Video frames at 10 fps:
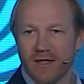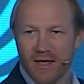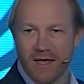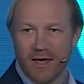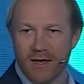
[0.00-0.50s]

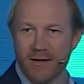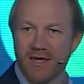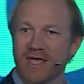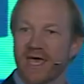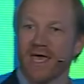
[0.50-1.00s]

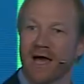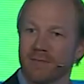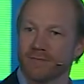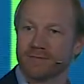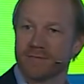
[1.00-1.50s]
IKEA,
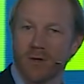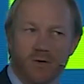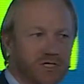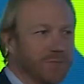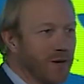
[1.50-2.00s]

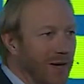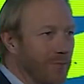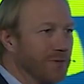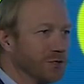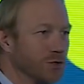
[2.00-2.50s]
which I'm now
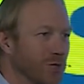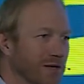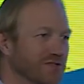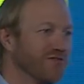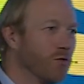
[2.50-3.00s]
helping to
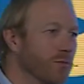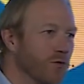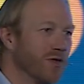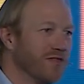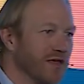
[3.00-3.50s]
transform and
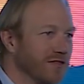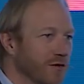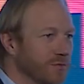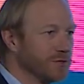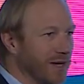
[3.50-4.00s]
rethink
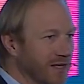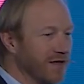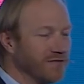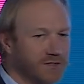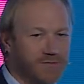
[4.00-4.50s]
their
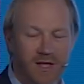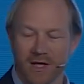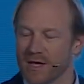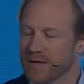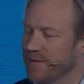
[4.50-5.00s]
perspectives.
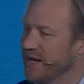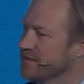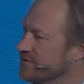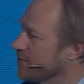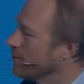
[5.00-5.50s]
But as you